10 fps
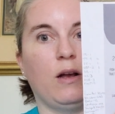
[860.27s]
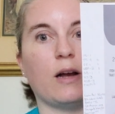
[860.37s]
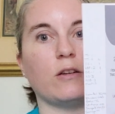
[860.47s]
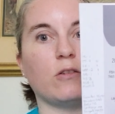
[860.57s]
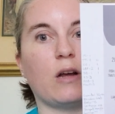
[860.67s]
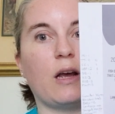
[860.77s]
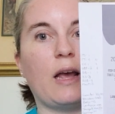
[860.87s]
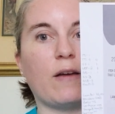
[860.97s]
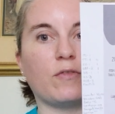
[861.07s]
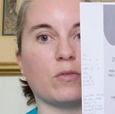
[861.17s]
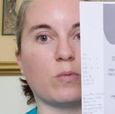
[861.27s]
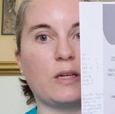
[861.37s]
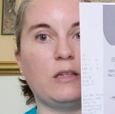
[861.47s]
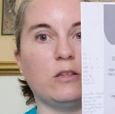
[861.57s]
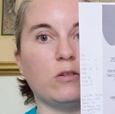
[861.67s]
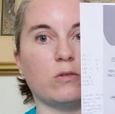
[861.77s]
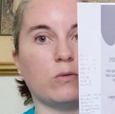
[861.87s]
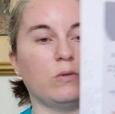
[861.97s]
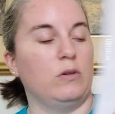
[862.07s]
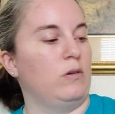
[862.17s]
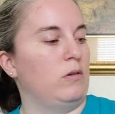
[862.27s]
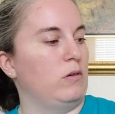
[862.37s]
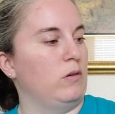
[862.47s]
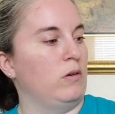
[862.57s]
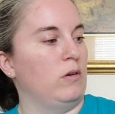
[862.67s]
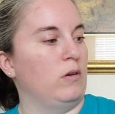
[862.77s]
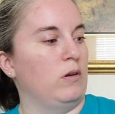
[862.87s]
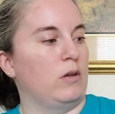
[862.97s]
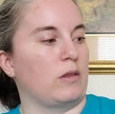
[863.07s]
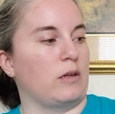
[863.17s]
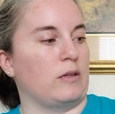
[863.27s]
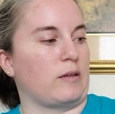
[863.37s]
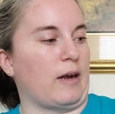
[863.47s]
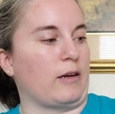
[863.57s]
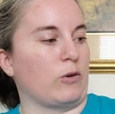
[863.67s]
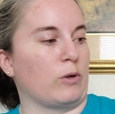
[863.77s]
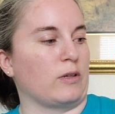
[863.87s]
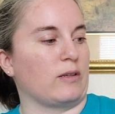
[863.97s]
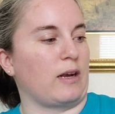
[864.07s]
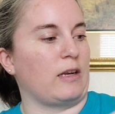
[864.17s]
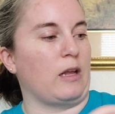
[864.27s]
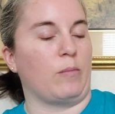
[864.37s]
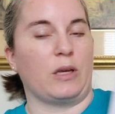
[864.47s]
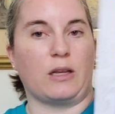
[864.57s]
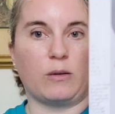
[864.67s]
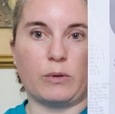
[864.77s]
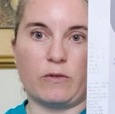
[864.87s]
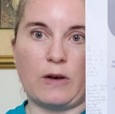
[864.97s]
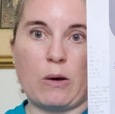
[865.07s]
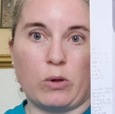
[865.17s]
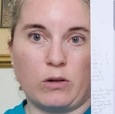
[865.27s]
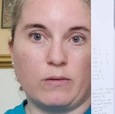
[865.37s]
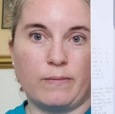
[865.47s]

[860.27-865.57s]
I do not have to redo the designer or design name beginning with a vowel.